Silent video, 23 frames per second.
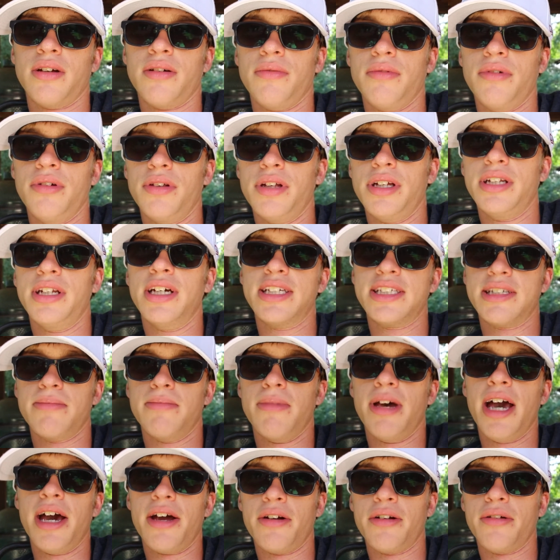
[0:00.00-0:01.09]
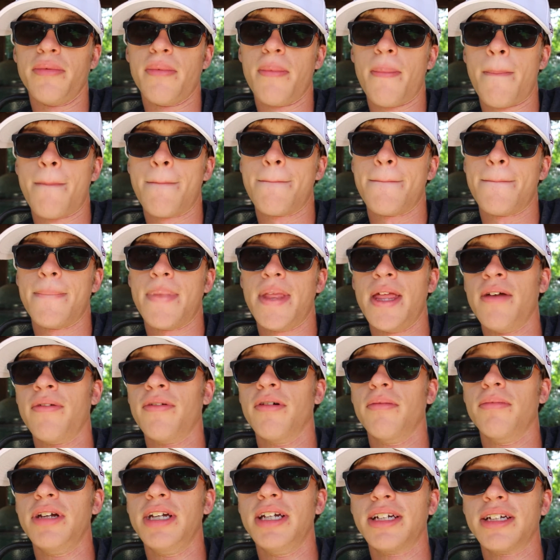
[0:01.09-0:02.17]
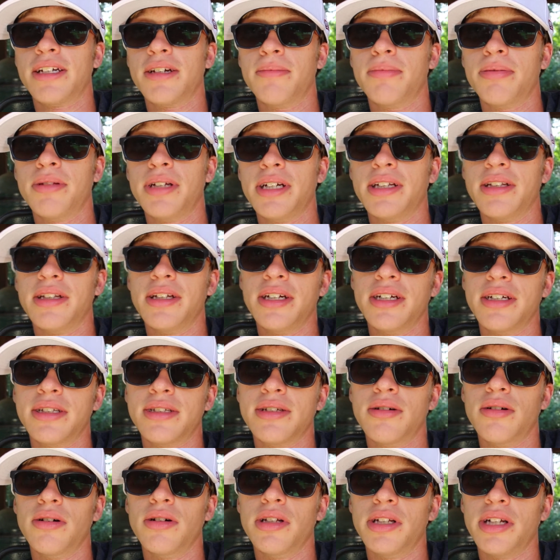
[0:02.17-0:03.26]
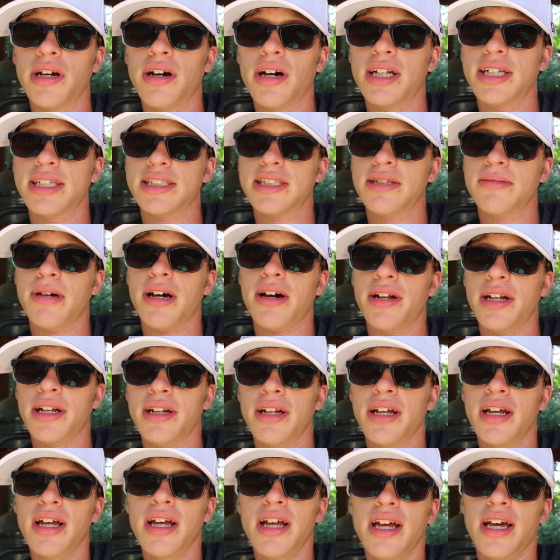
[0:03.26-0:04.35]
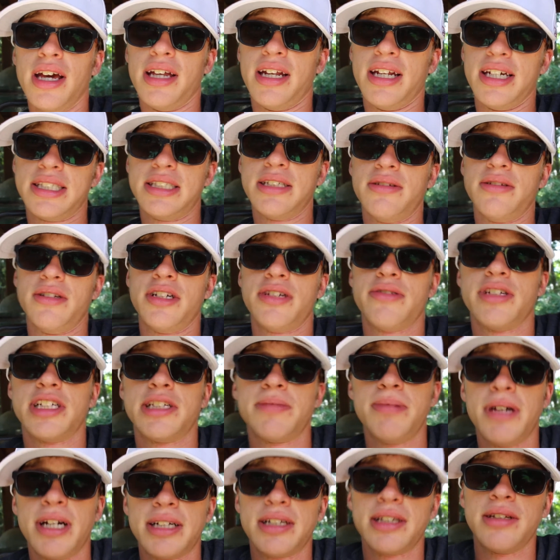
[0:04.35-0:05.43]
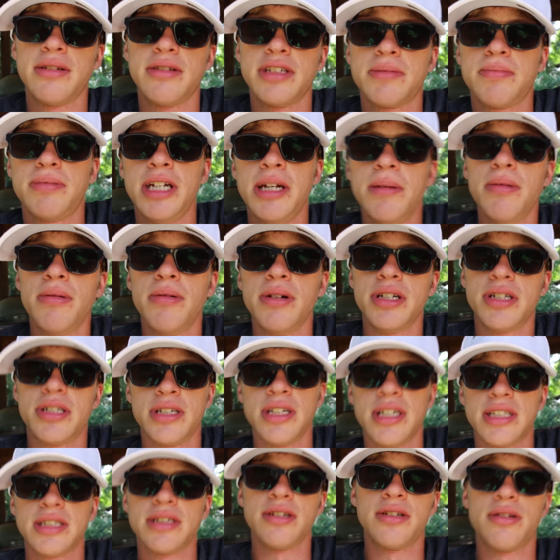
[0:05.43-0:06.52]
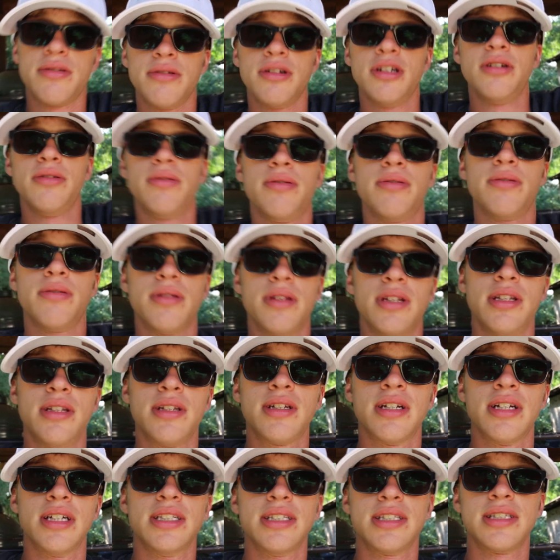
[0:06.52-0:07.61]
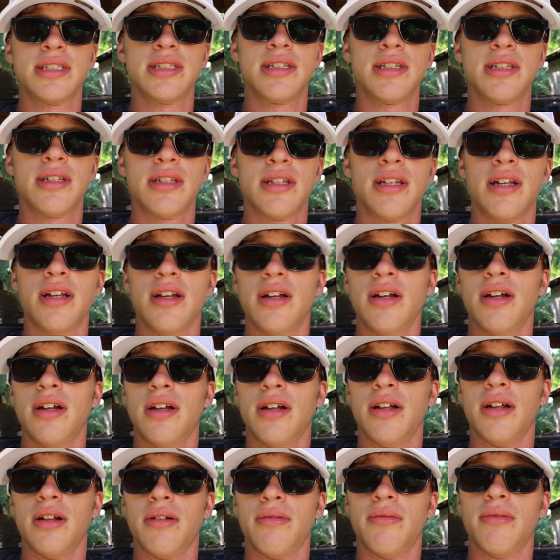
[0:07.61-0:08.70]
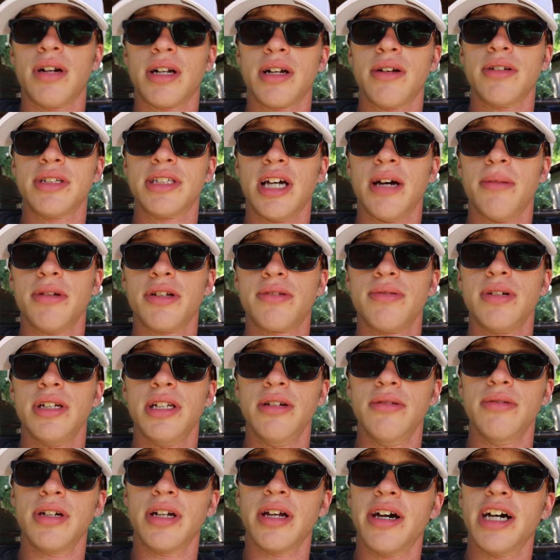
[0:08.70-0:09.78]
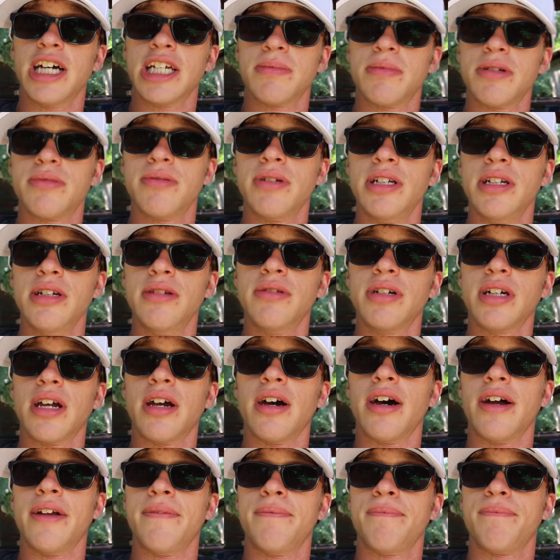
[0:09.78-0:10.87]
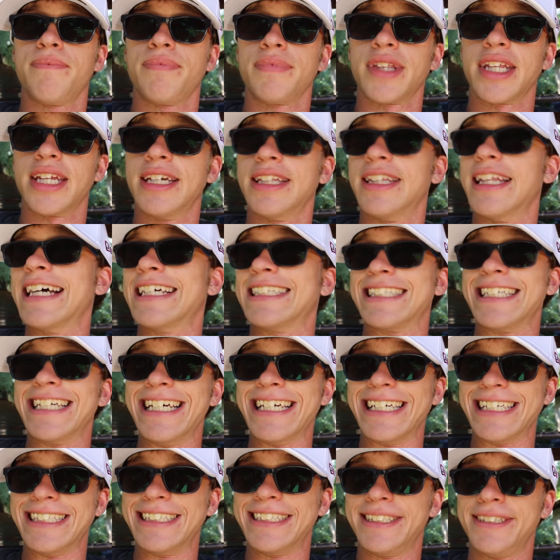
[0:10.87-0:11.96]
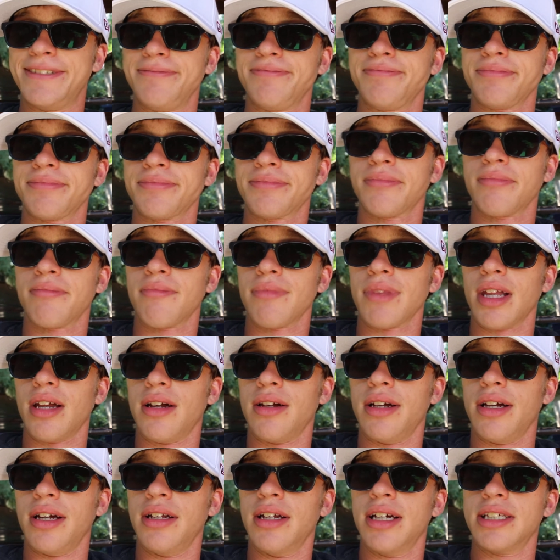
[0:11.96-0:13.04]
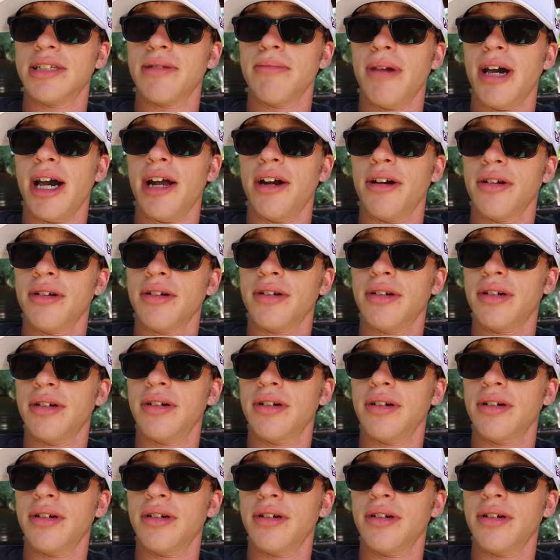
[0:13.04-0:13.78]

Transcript: really doesn't matter, if we're being completely and totally honest about it. And that's no disrespect to those people, it's just the truth, because what goes on between you and God is between you and God, and that's it. It doesn't matter